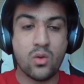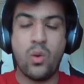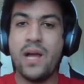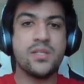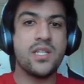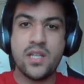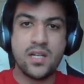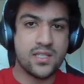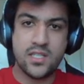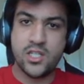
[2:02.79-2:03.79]
why was it
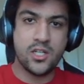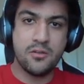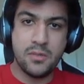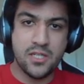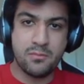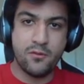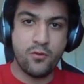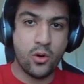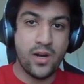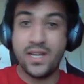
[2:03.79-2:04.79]
not such a good piece
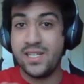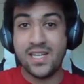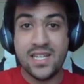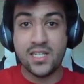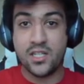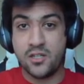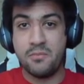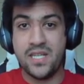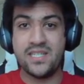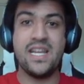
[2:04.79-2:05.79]
before? And it is a good
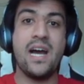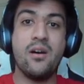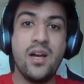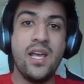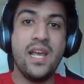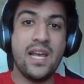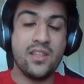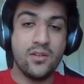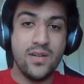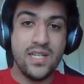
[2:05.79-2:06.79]
piece now.
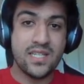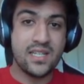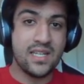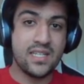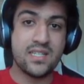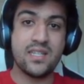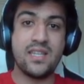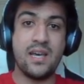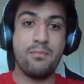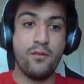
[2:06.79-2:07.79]
And the reason is
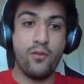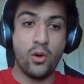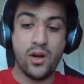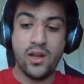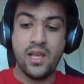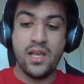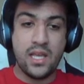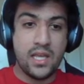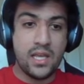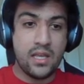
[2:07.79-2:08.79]
that before,
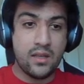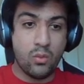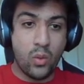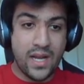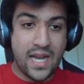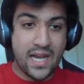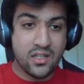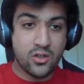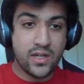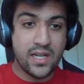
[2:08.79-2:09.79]
white
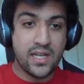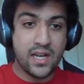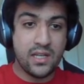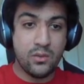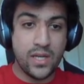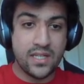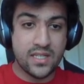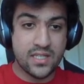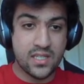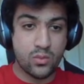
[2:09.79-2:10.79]
hadn't created any
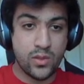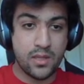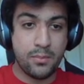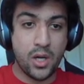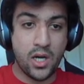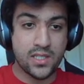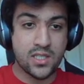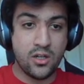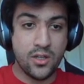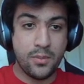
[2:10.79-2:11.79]
weaknesses with the pawns.
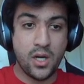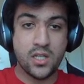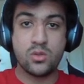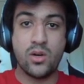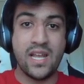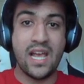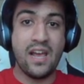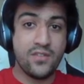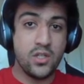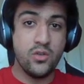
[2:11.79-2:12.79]
All the pawns were on
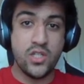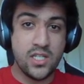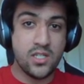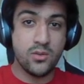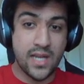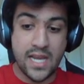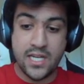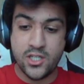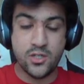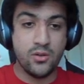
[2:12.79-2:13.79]
f2, g2, and
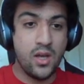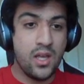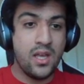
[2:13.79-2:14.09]
h2.